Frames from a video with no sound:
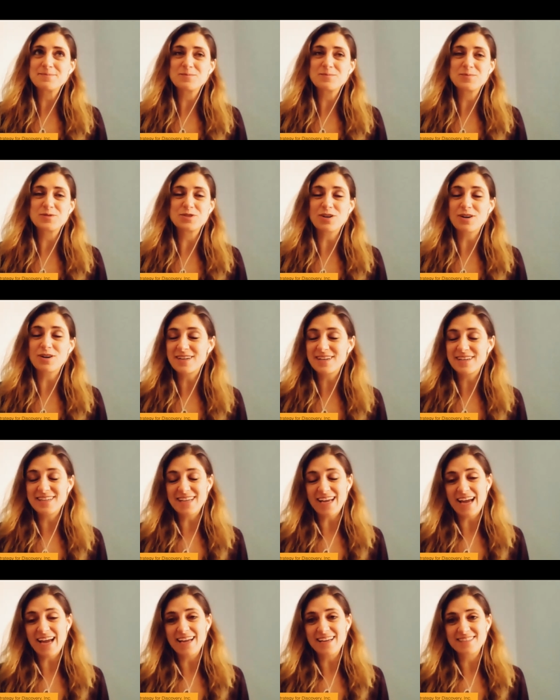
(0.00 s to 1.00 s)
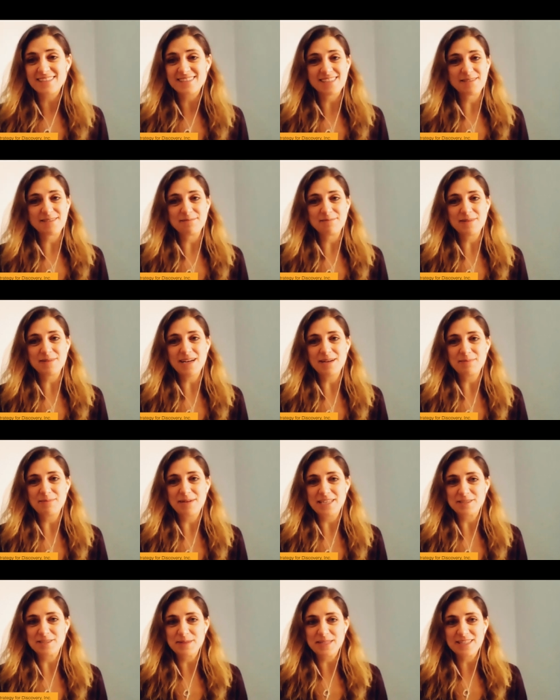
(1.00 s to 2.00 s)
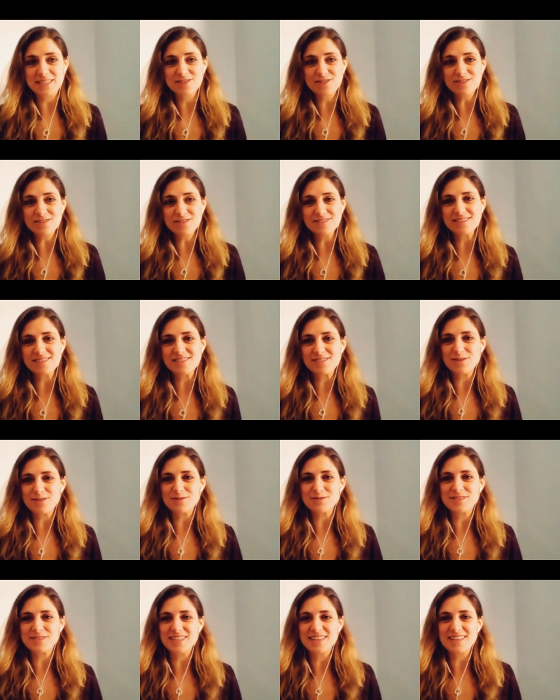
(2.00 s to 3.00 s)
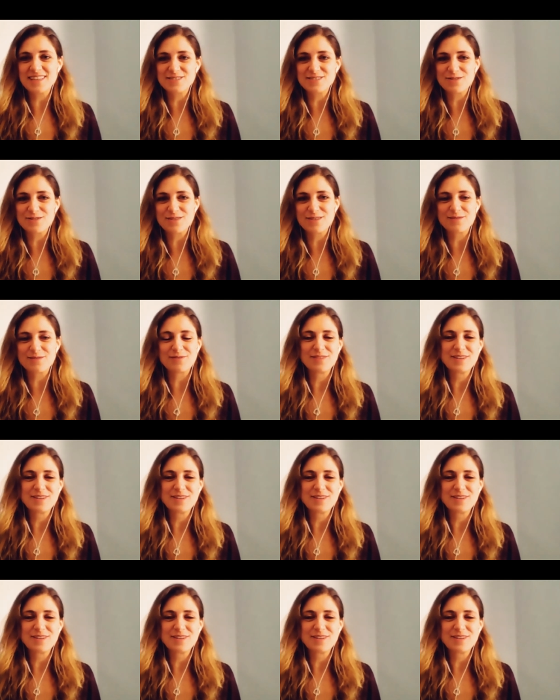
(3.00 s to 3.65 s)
started as a management consultant, so did the sort of,